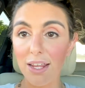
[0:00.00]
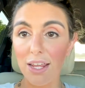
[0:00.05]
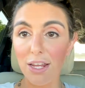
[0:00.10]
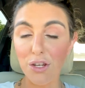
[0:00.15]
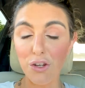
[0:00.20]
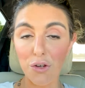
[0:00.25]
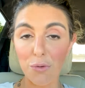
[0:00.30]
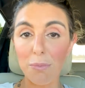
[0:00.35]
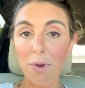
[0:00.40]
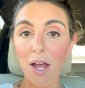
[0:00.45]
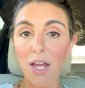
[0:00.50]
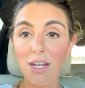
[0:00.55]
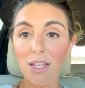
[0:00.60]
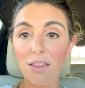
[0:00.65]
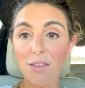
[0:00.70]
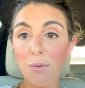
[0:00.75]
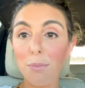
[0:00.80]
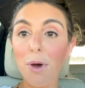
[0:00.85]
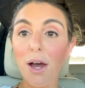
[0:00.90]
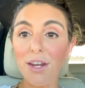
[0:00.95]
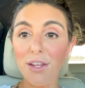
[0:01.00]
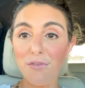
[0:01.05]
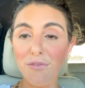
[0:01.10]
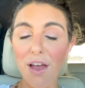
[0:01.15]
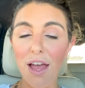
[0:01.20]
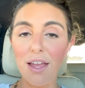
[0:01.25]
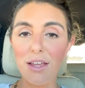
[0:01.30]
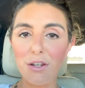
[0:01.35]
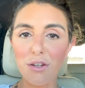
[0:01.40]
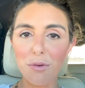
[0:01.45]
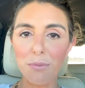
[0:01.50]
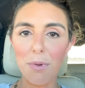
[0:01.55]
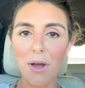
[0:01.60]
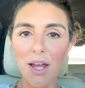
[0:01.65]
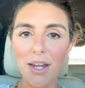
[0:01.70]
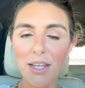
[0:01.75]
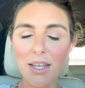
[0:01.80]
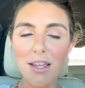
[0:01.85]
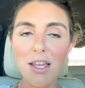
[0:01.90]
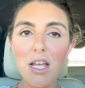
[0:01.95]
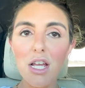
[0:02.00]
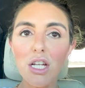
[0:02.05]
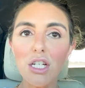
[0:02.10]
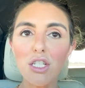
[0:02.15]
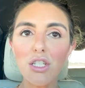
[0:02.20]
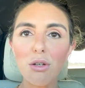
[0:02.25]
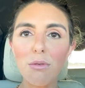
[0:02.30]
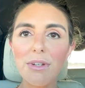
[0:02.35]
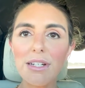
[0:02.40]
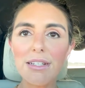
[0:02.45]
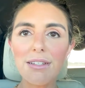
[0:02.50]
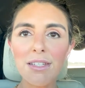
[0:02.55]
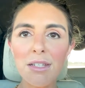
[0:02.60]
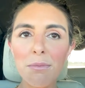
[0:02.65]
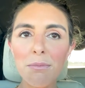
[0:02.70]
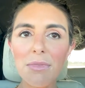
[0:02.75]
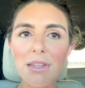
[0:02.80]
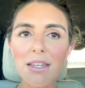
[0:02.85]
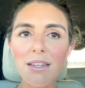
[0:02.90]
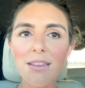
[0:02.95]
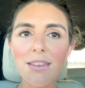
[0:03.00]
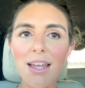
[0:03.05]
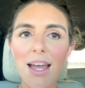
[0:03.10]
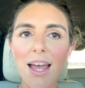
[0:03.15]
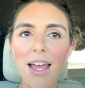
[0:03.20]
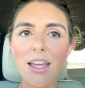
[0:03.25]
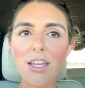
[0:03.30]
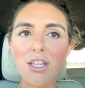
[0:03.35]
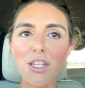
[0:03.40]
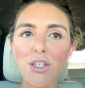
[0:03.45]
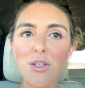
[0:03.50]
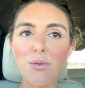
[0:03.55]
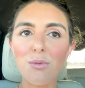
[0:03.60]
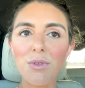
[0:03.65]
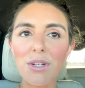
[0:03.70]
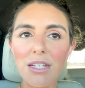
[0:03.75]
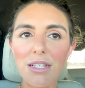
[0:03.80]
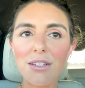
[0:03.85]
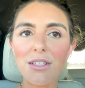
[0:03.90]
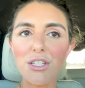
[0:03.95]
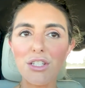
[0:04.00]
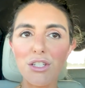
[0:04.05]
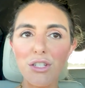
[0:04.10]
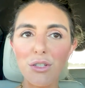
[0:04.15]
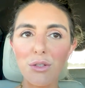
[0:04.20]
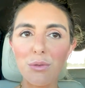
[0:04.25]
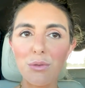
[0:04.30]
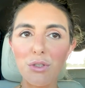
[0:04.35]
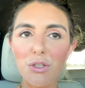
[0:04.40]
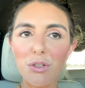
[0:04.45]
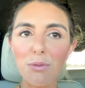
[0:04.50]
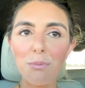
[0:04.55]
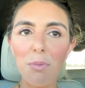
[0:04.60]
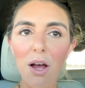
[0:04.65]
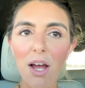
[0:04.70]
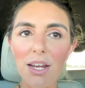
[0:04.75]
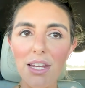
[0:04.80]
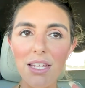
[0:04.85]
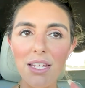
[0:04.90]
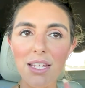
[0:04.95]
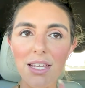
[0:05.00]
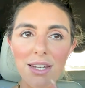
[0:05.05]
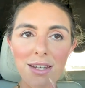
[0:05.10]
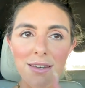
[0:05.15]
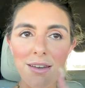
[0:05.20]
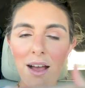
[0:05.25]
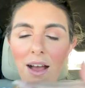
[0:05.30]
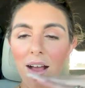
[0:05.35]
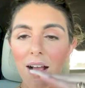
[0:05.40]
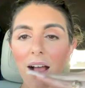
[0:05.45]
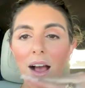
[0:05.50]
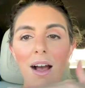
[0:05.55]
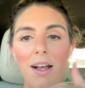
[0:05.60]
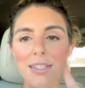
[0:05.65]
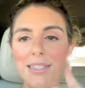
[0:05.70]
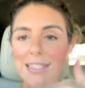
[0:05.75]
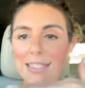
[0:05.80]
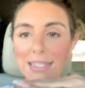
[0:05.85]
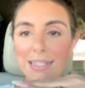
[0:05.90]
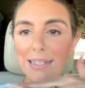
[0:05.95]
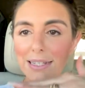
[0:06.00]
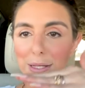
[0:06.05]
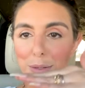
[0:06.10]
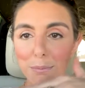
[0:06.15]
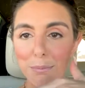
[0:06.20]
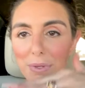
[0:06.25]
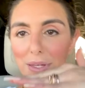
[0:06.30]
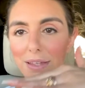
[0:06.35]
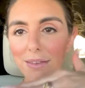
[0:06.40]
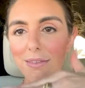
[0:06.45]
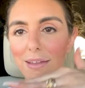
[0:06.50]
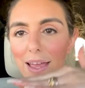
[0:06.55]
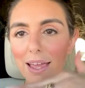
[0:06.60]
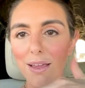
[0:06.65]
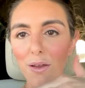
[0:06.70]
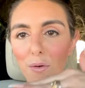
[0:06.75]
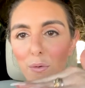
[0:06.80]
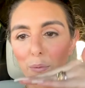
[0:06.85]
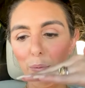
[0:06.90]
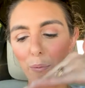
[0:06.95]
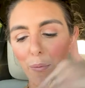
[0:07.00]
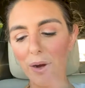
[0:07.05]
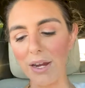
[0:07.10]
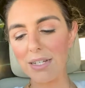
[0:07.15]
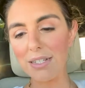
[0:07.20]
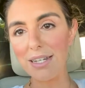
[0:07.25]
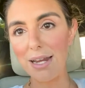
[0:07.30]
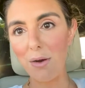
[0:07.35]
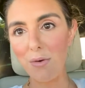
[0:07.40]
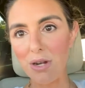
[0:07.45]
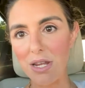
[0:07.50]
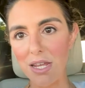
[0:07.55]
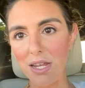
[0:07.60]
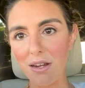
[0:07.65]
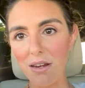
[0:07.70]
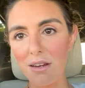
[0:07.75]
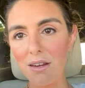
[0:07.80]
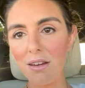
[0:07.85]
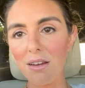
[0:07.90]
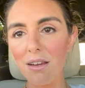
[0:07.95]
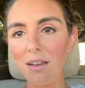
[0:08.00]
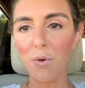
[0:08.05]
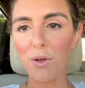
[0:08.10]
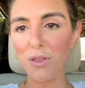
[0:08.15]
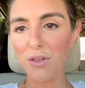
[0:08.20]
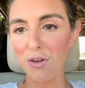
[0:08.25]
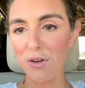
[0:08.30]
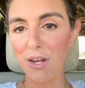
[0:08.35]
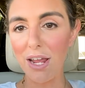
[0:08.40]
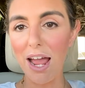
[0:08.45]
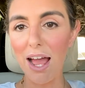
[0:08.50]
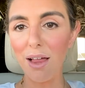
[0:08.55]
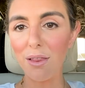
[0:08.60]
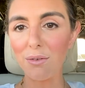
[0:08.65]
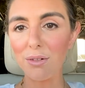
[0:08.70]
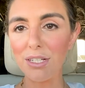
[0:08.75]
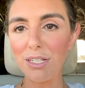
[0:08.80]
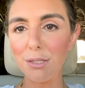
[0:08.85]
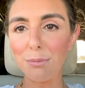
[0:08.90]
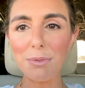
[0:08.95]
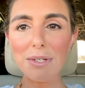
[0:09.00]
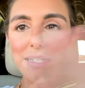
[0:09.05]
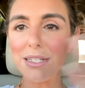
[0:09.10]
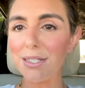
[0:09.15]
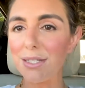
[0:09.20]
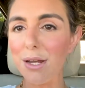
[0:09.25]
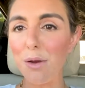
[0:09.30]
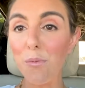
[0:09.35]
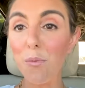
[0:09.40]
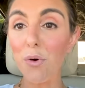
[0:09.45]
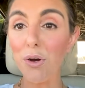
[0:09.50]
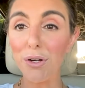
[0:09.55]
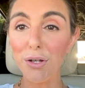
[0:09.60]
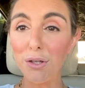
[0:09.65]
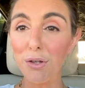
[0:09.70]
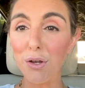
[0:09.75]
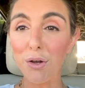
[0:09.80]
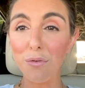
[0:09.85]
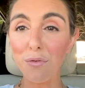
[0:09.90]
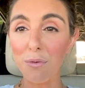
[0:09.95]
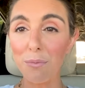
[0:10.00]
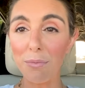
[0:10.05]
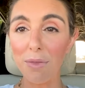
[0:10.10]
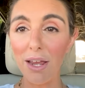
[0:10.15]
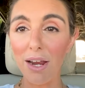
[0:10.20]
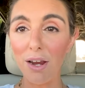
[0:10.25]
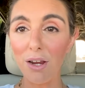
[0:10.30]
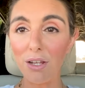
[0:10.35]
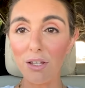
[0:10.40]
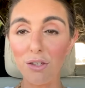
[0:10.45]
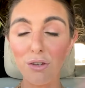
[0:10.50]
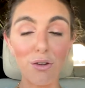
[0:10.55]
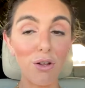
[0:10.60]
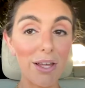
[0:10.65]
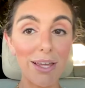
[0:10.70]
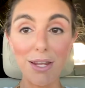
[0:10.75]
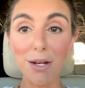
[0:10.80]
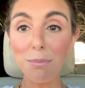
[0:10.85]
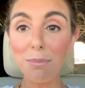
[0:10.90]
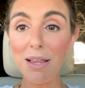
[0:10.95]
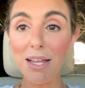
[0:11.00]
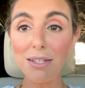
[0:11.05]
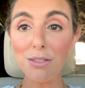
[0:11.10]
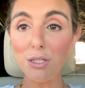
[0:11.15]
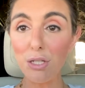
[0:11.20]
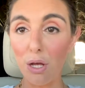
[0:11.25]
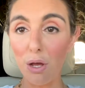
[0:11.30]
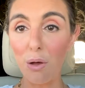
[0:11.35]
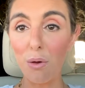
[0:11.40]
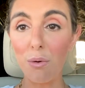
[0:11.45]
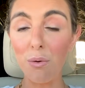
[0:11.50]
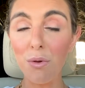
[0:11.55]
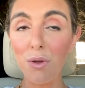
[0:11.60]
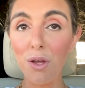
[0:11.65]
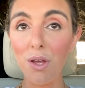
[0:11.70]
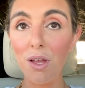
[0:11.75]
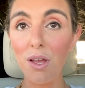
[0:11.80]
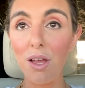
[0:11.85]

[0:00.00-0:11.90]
in your body, the body fat in your body. So it is something that you need to do. Your body cannot constantly be like right down here with your calories, because then where do you go from there? You'll hit a plateau